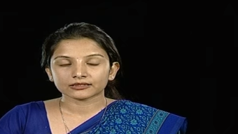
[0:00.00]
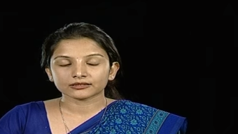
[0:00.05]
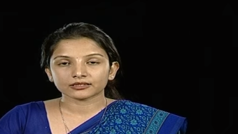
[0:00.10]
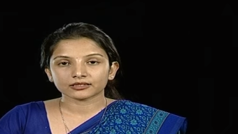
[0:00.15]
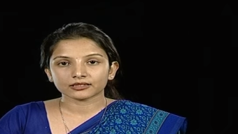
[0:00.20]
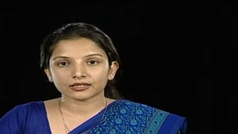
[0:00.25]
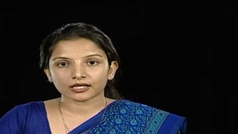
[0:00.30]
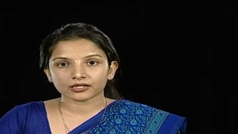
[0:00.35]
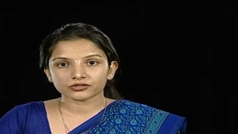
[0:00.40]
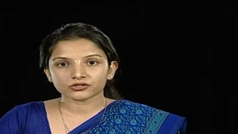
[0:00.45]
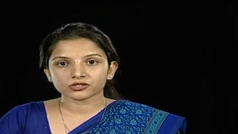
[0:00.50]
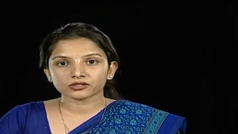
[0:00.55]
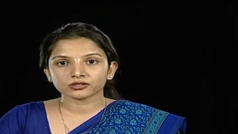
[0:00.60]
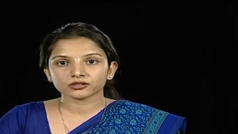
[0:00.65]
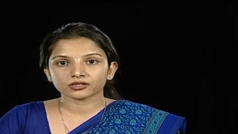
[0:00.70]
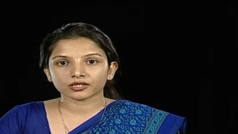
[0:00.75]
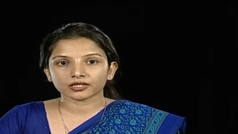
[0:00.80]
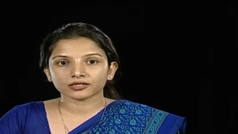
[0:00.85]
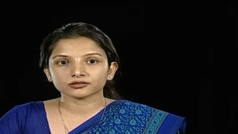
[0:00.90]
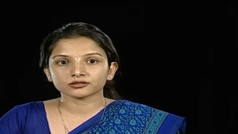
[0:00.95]
The larger
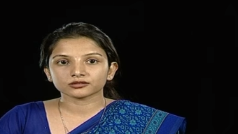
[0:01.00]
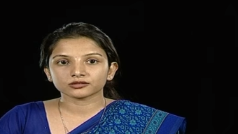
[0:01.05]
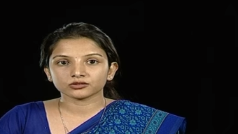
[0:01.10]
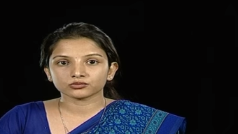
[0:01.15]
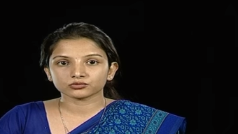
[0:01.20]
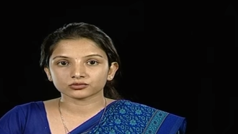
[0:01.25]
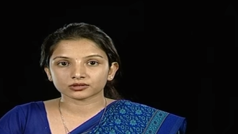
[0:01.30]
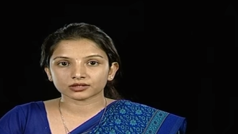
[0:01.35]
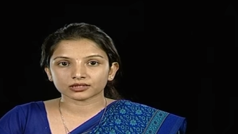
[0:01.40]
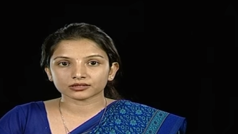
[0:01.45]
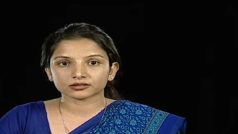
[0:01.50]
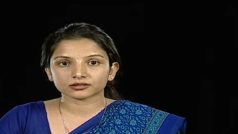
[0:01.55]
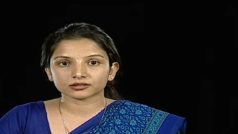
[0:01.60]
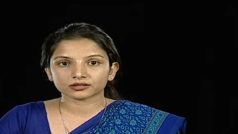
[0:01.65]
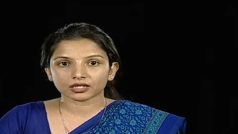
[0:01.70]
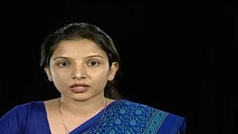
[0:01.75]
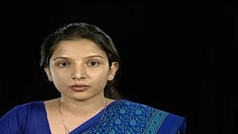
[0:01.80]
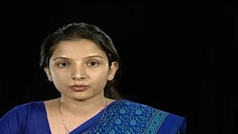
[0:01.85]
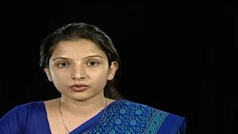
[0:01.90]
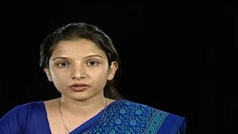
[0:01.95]
grains used as
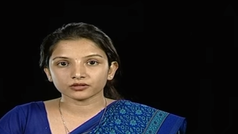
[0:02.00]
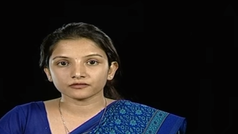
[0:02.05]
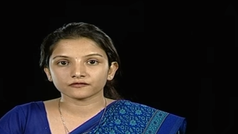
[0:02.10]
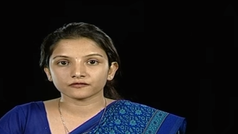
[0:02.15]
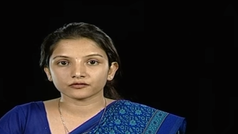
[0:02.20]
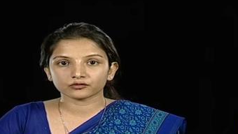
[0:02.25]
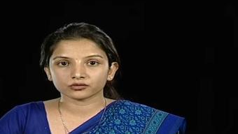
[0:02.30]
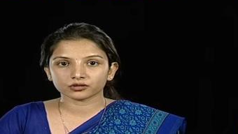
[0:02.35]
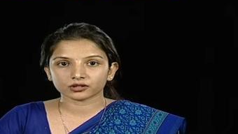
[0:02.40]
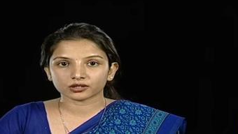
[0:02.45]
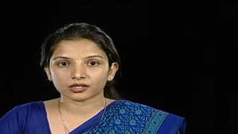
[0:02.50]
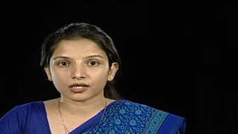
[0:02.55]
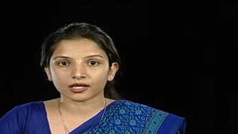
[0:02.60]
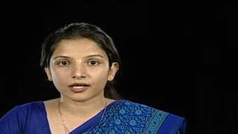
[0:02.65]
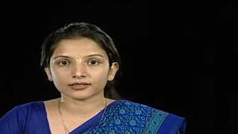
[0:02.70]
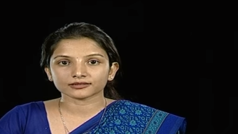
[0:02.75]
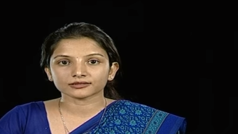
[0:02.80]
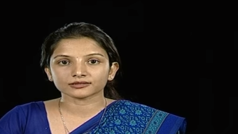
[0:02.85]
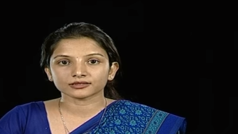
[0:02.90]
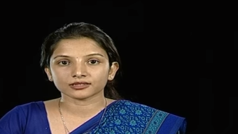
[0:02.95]
staple food are
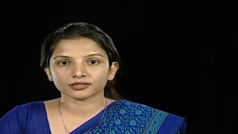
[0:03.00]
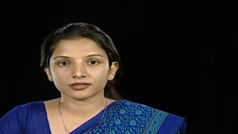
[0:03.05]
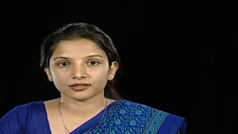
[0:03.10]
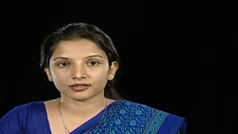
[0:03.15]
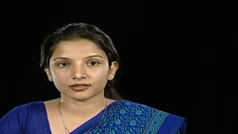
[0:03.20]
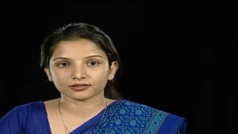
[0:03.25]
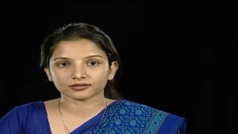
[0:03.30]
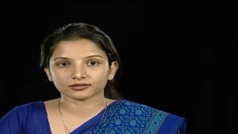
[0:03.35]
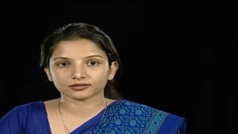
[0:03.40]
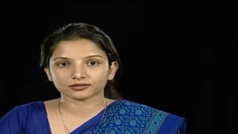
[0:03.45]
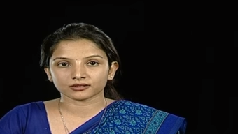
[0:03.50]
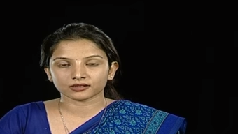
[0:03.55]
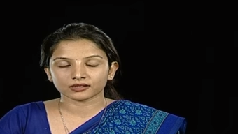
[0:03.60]
cereals.